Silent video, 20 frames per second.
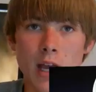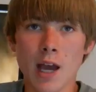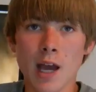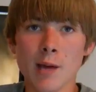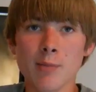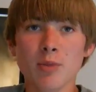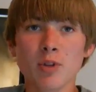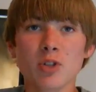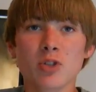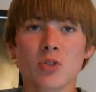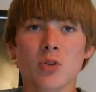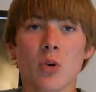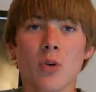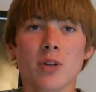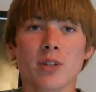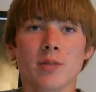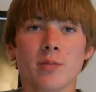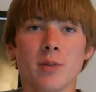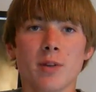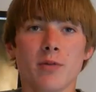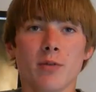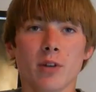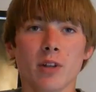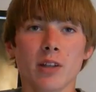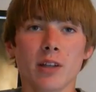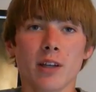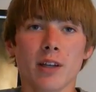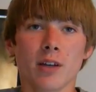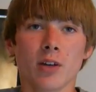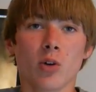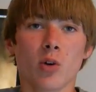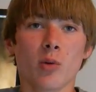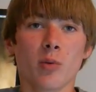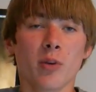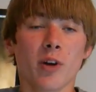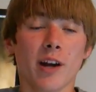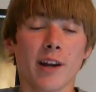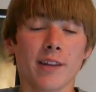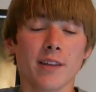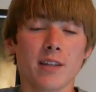Apple is going to be really
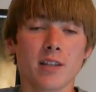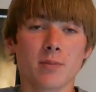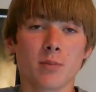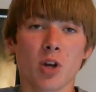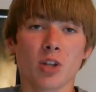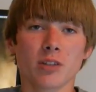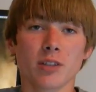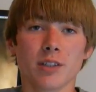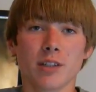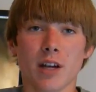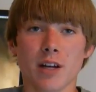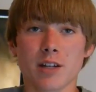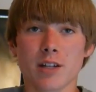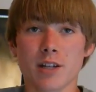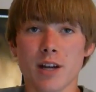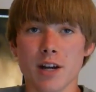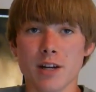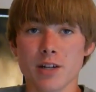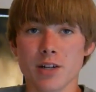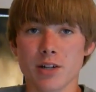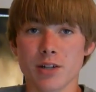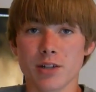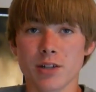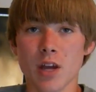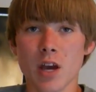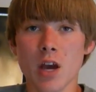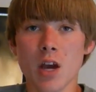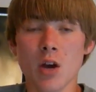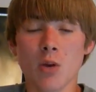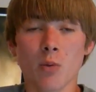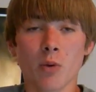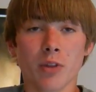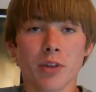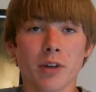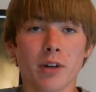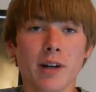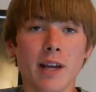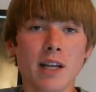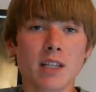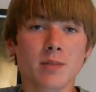incorporating these multi-touch gestures with
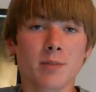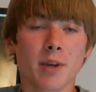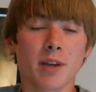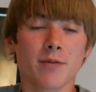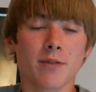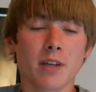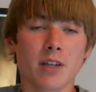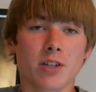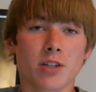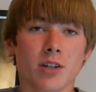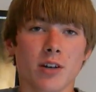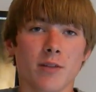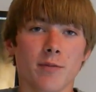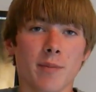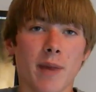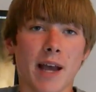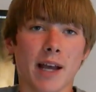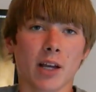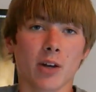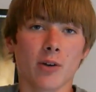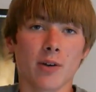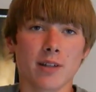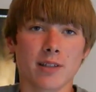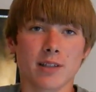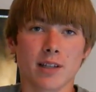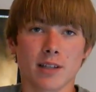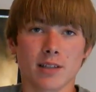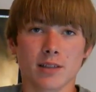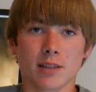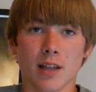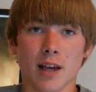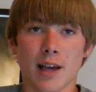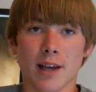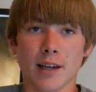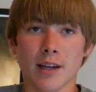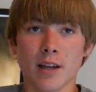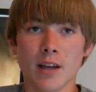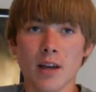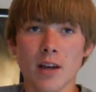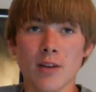their next big feature of Mac OS X
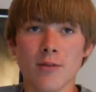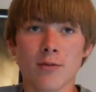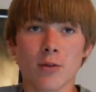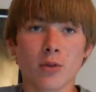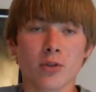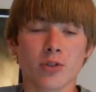Lion, full